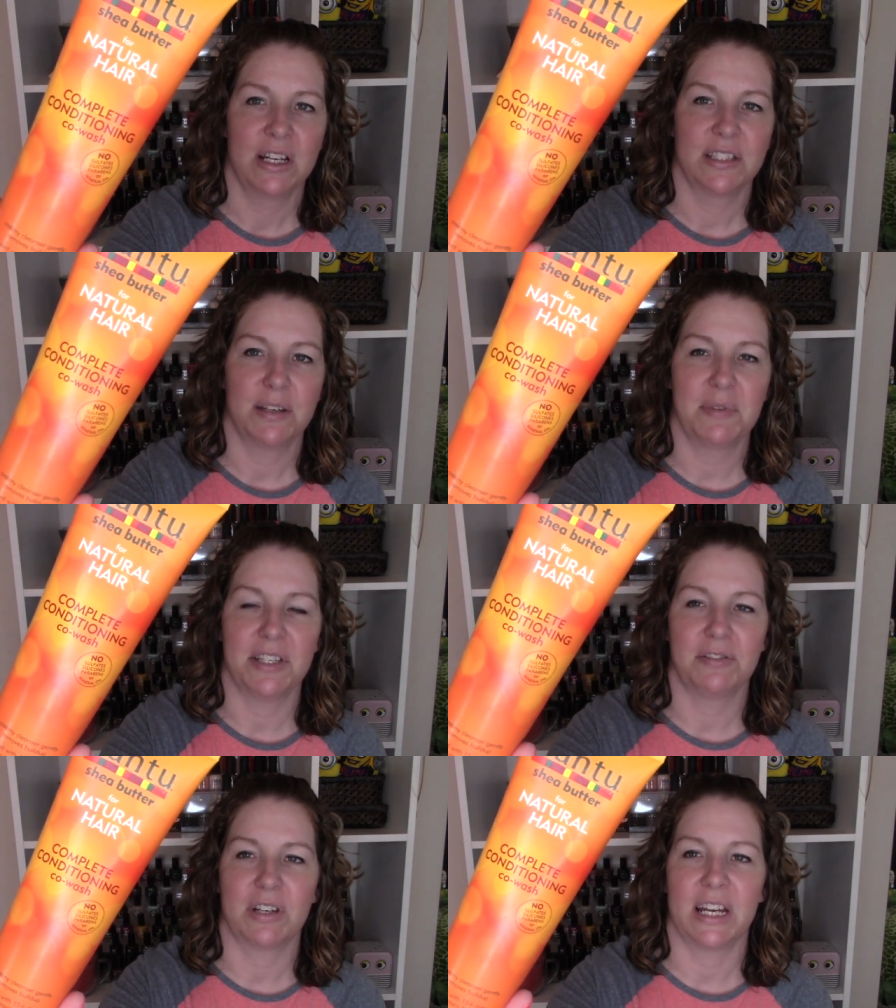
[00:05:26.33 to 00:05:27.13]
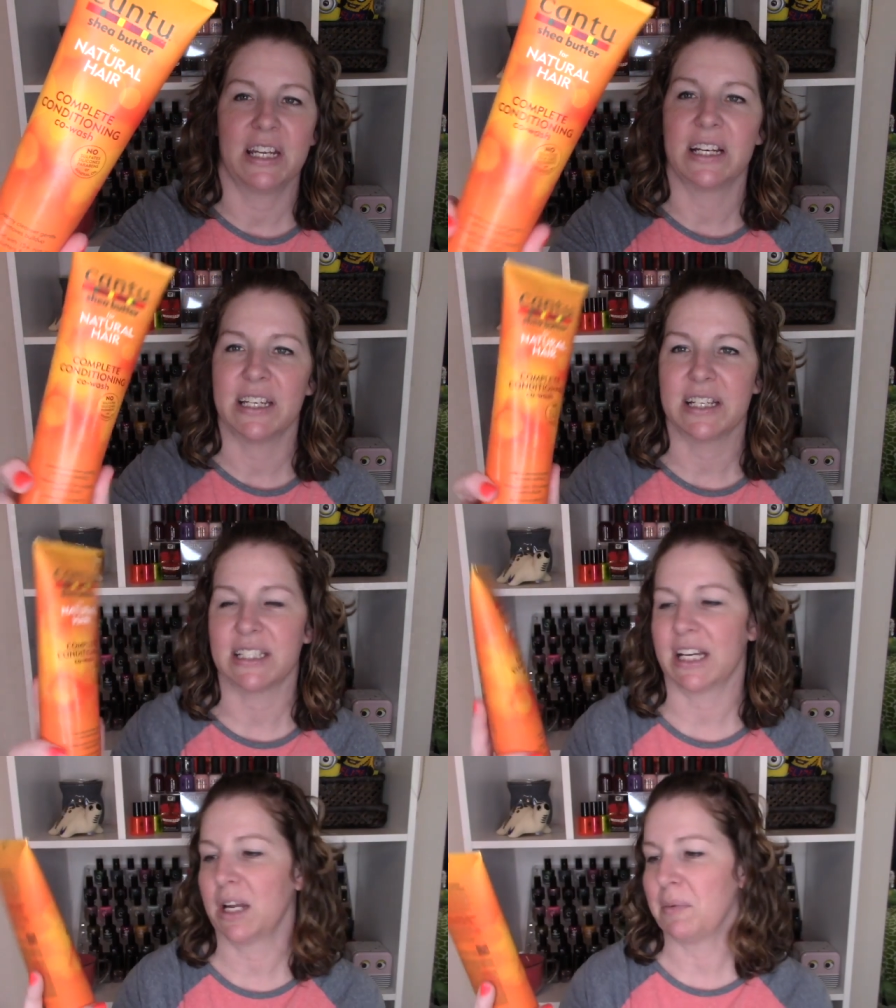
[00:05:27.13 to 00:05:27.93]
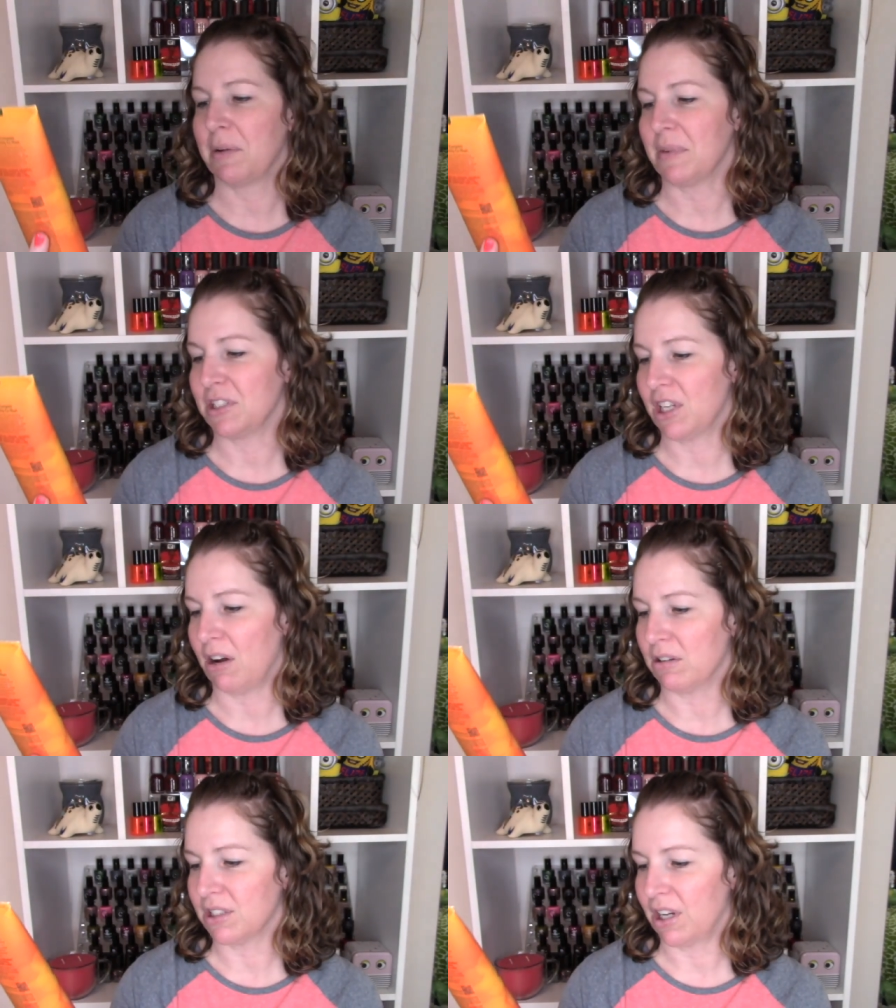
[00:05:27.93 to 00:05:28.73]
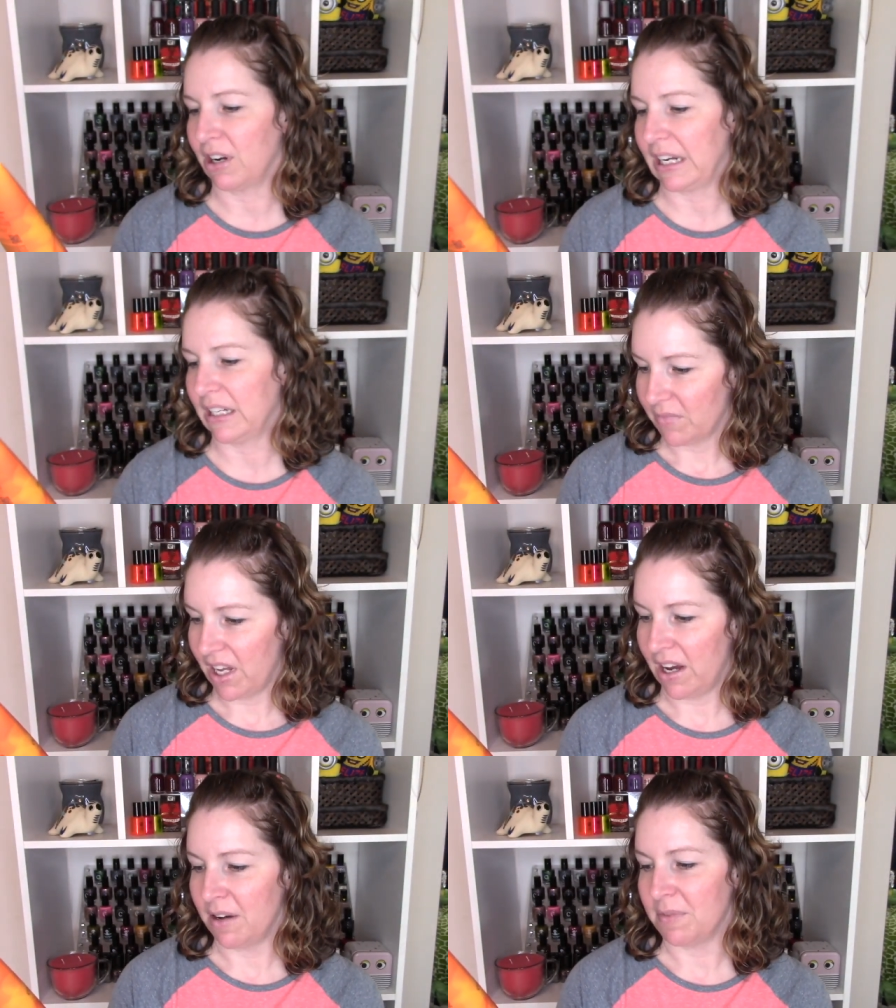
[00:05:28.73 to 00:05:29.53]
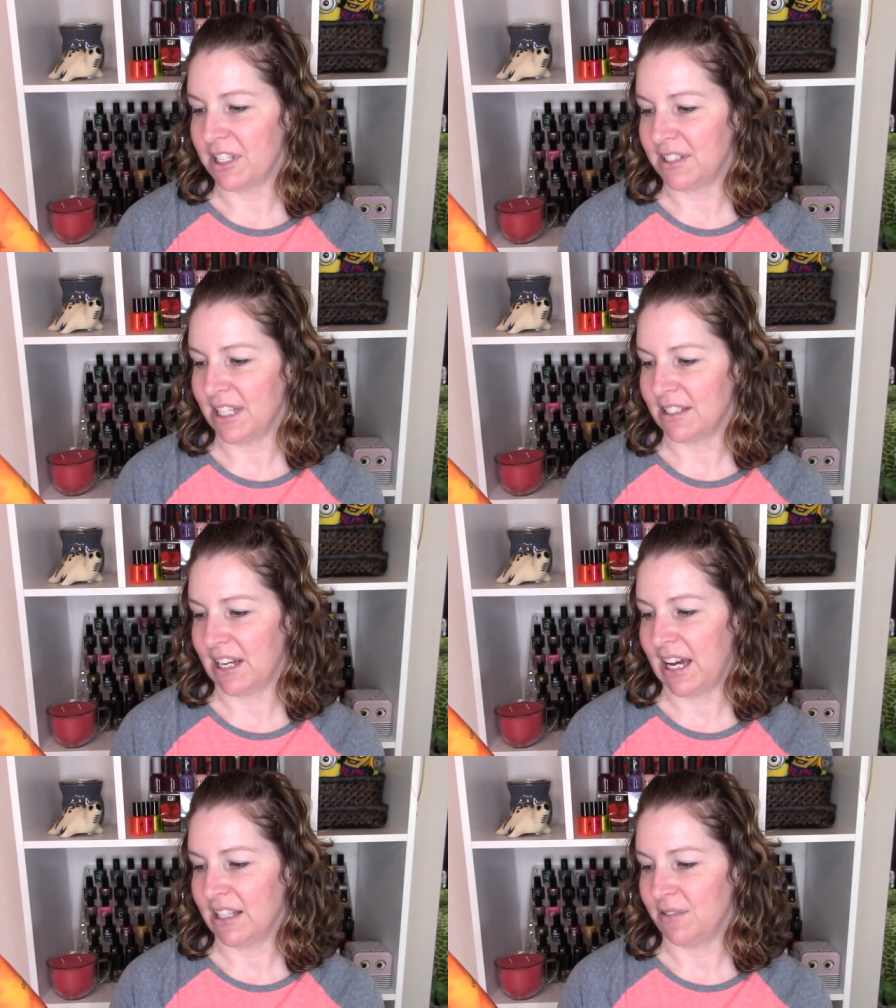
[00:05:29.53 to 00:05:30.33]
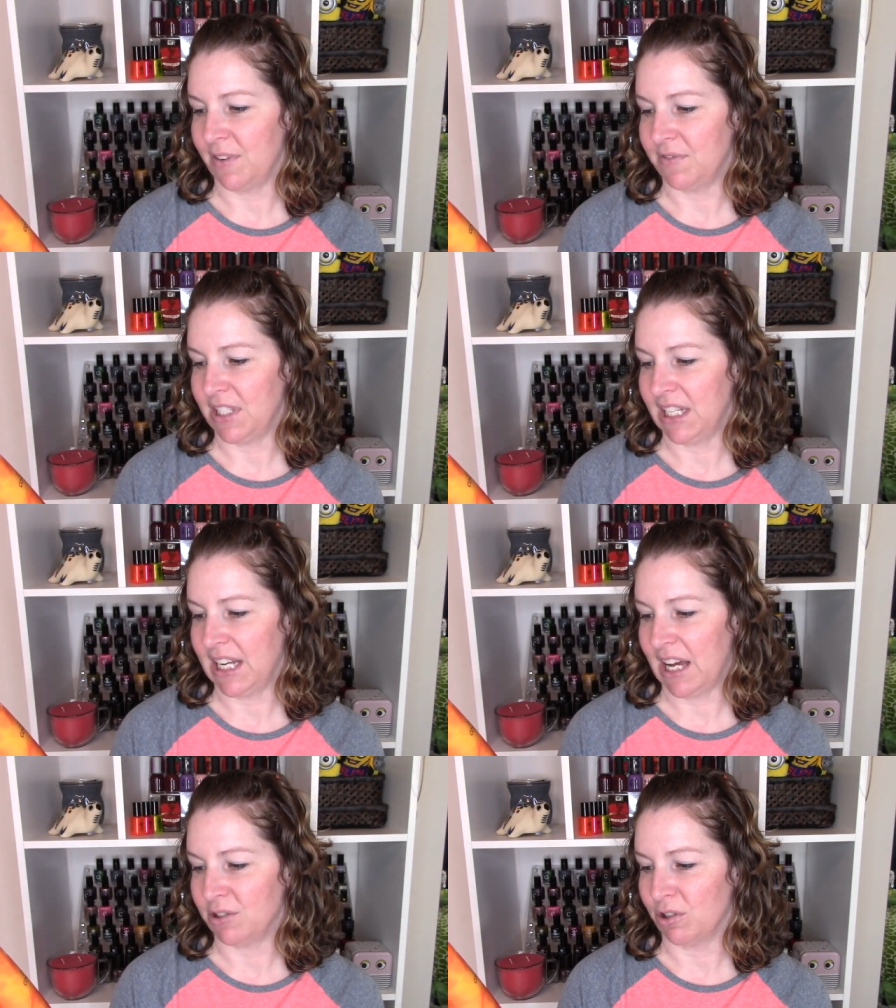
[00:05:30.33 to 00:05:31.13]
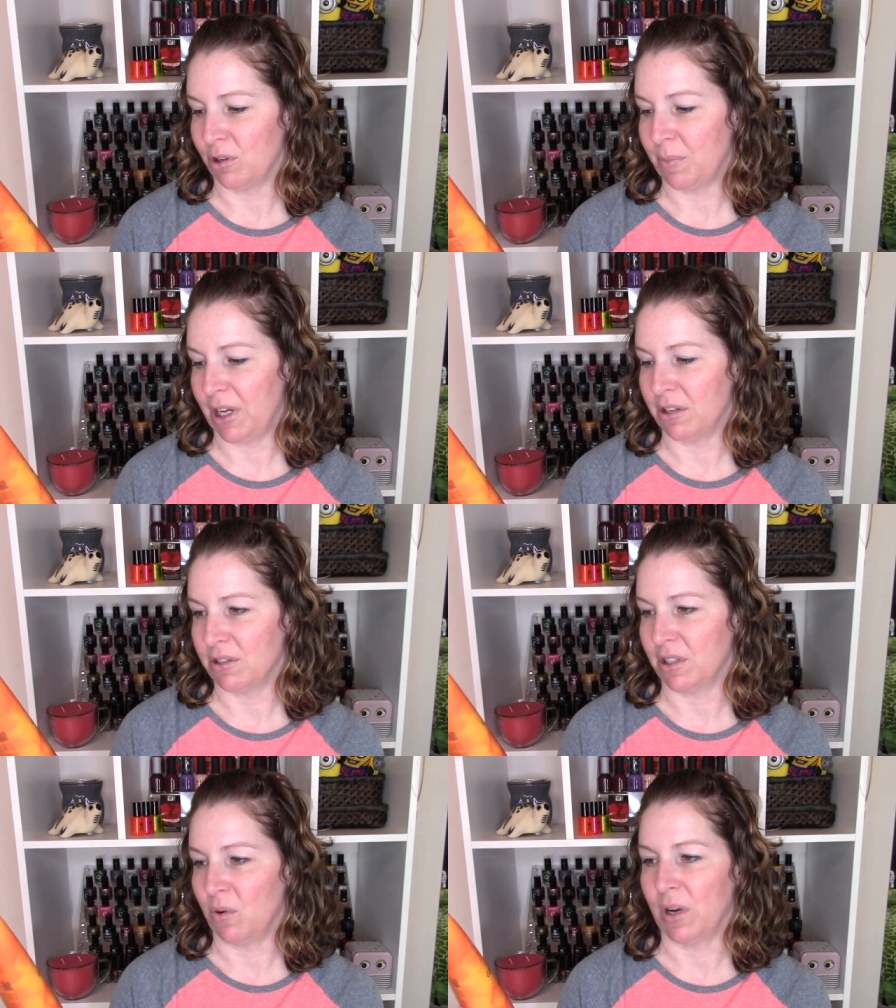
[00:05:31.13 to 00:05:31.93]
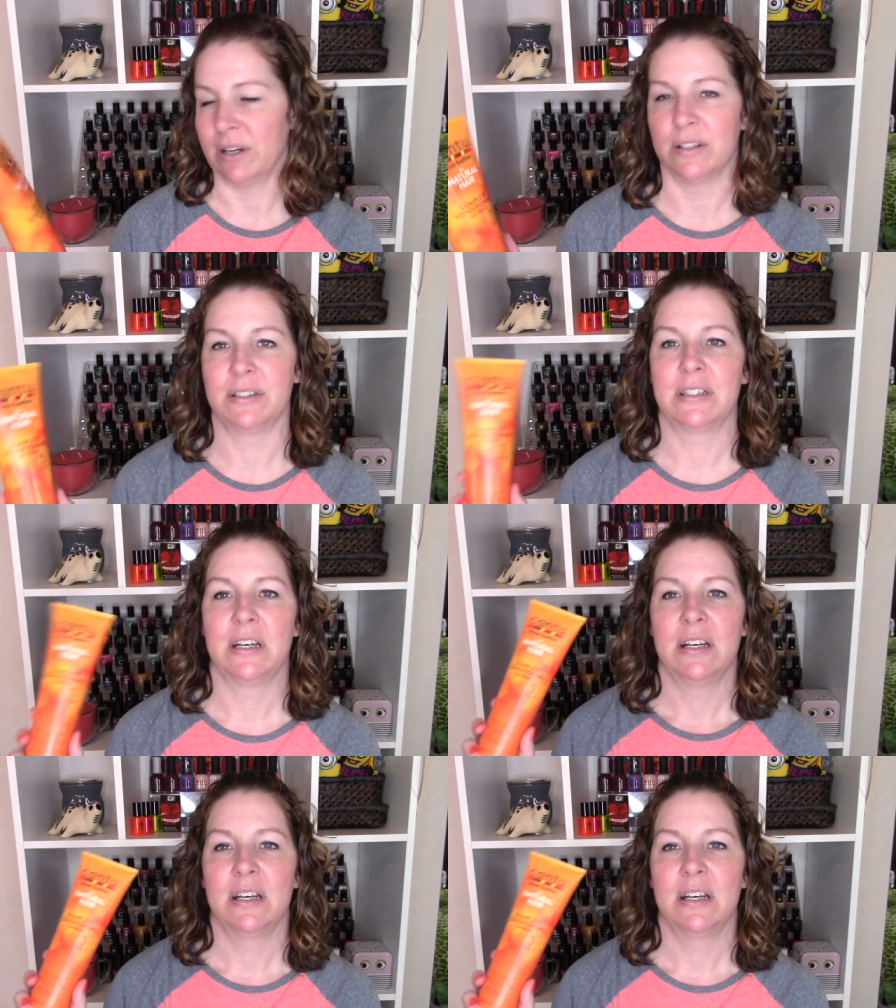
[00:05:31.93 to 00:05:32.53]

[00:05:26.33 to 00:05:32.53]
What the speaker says: Some of these are kind of yucky because I got them out of my shower, sorry. This says it has 15 natural butters and oils.